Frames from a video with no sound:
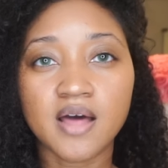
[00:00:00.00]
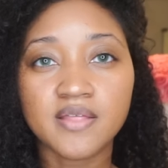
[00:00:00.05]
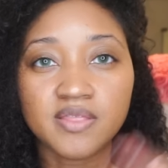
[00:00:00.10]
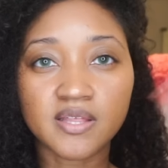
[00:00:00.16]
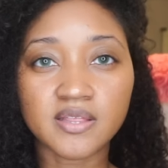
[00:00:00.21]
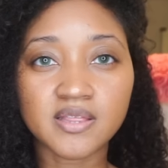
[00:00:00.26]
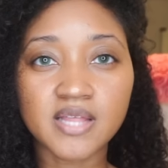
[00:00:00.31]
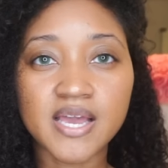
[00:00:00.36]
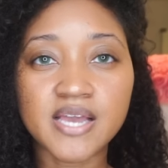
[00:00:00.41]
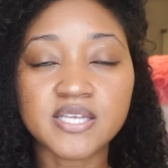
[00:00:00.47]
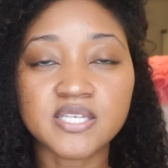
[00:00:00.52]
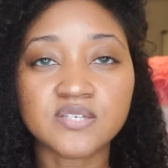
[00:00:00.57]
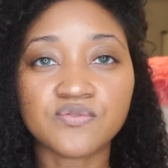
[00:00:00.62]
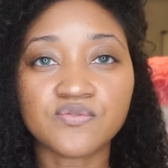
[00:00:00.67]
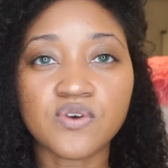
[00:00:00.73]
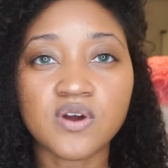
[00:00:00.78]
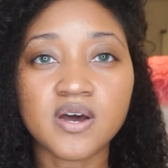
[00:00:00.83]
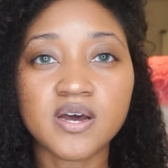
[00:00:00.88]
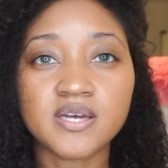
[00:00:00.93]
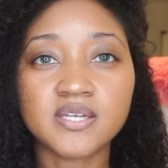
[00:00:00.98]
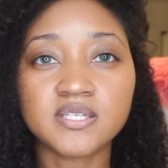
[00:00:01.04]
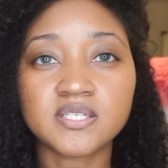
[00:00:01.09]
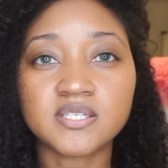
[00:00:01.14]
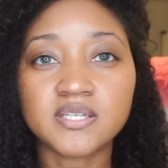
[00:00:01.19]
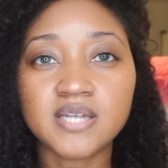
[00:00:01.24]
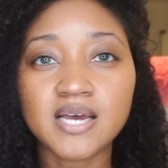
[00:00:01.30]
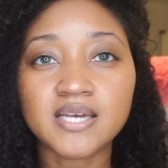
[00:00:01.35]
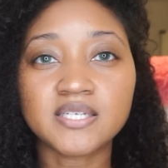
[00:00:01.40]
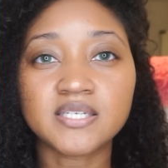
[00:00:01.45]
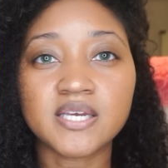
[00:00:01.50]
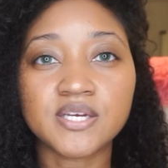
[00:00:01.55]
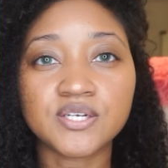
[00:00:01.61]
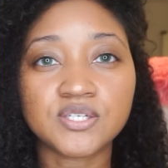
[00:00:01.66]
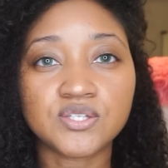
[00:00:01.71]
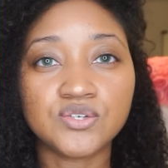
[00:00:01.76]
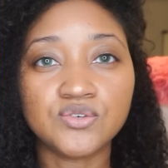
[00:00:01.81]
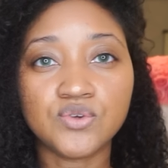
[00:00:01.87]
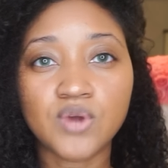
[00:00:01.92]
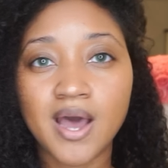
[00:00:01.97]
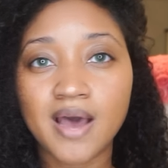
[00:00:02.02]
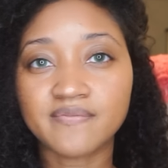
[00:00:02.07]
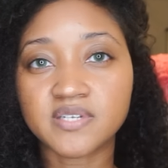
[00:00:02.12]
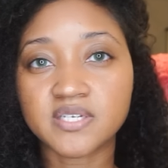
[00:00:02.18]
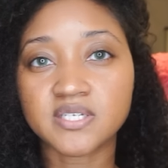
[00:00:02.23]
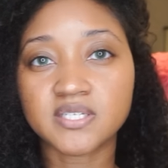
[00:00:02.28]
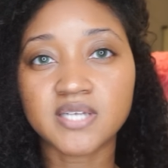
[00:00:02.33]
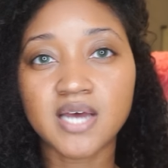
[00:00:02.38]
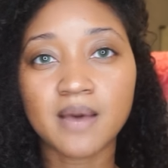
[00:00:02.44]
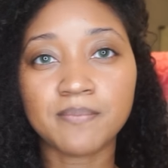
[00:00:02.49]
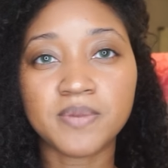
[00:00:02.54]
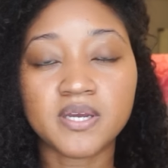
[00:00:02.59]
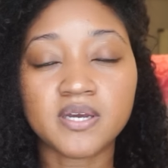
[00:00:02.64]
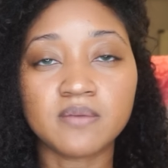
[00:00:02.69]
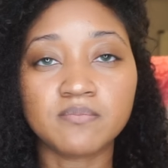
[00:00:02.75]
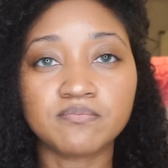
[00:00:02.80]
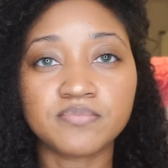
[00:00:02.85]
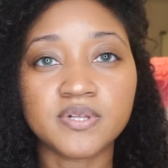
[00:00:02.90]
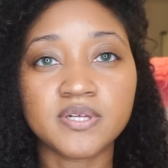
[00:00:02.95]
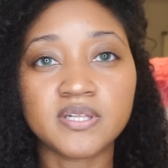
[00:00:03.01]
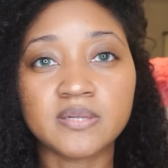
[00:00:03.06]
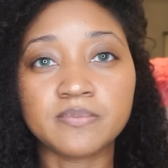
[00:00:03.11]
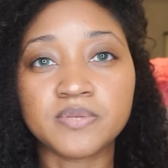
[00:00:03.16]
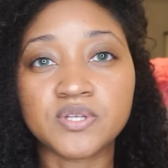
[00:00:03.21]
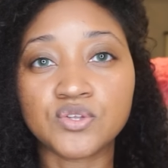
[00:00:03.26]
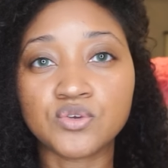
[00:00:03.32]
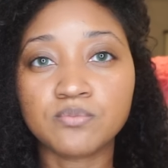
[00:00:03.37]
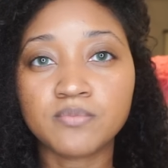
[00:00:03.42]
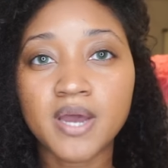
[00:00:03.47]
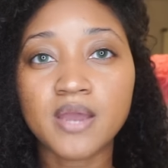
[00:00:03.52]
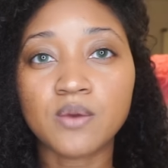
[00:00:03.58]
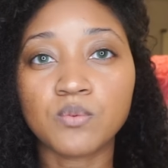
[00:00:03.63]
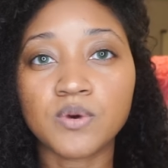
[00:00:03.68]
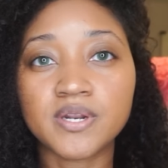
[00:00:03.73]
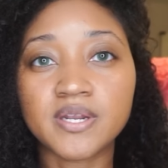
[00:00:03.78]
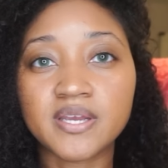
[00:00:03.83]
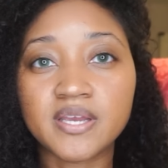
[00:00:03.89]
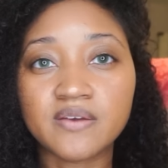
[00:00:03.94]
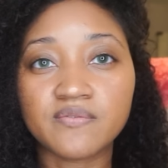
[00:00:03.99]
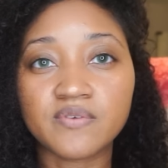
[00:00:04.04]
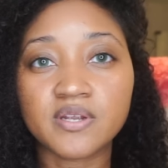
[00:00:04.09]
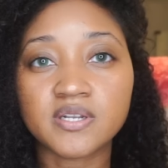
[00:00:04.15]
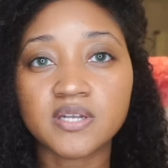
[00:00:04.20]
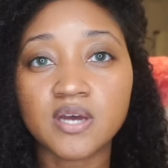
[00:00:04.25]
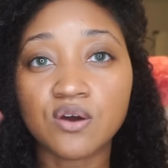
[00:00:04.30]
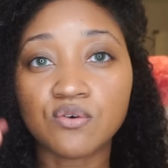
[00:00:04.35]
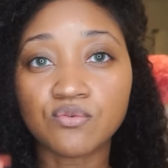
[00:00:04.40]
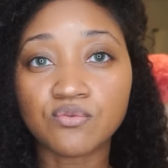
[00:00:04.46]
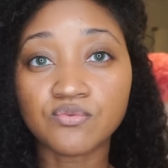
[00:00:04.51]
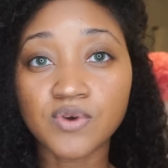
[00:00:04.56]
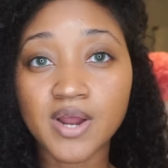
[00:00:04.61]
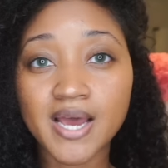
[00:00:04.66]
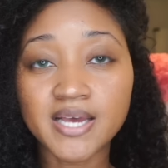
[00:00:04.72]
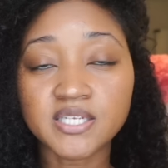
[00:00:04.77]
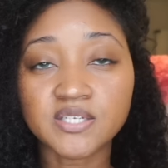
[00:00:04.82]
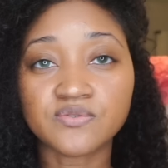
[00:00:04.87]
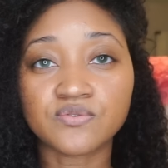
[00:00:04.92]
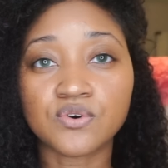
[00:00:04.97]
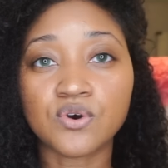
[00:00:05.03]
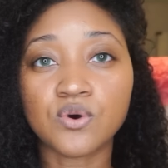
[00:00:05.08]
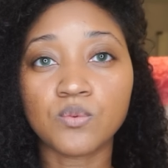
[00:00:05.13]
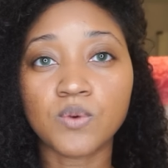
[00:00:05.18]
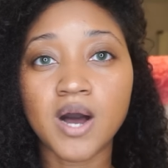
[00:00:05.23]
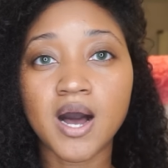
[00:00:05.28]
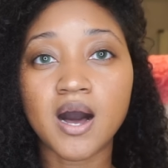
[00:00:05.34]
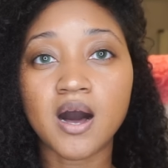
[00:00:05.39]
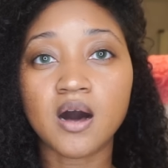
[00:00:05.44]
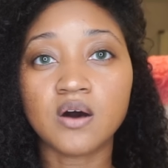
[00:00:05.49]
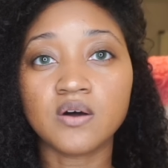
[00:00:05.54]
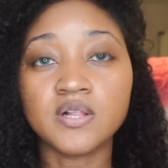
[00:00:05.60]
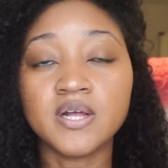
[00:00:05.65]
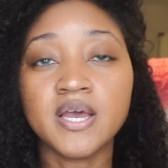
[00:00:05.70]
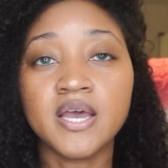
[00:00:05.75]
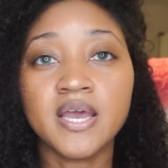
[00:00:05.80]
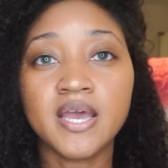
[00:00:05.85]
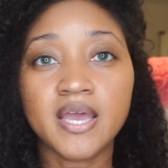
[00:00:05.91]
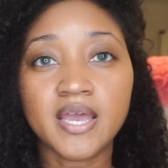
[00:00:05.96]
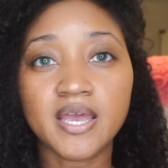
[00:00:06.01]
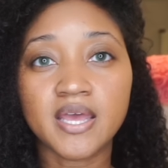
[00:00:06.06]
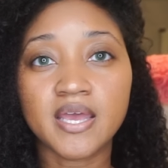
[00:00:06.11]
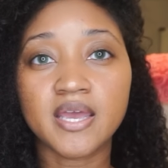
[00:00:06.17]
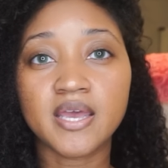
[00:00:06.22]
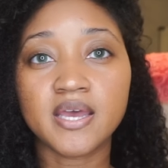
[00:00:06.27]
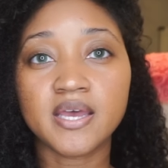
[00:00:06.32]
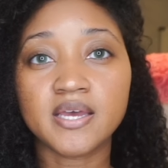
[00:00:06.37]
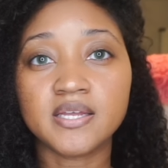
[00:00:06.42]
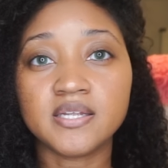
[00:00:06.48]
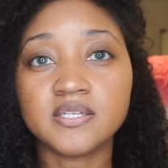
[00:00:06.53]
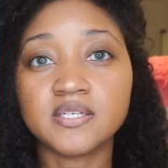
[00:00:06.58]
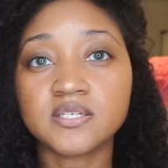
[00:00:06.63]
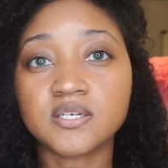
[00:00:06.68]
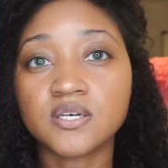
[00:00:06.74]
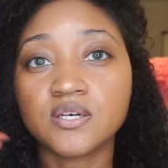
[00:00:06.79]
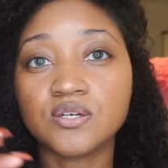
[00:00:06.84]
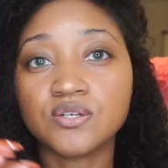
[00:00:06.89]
the lace fronts. Not saying you have to stop it completely, but you might want to give it a rest for a while and